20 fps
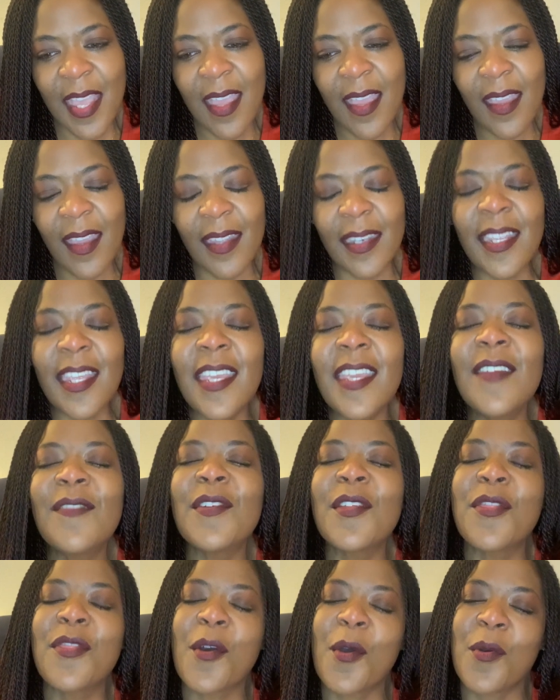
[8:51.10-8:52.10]
And
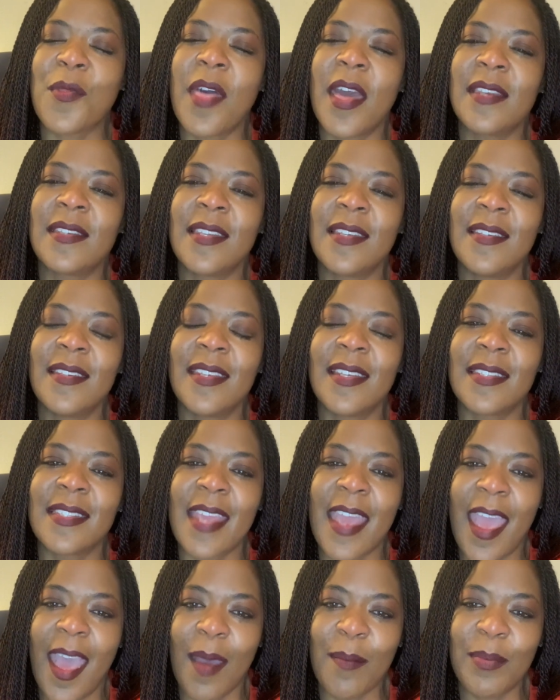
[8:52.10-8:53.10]
even though that didn't get to
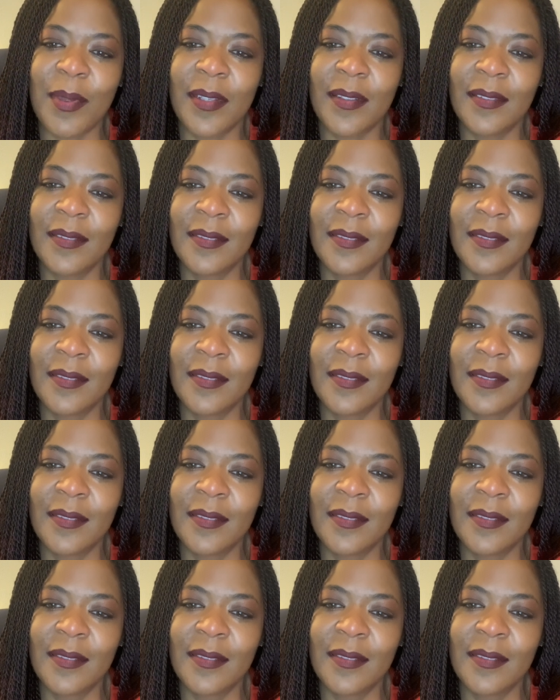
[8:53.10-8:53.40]
happen,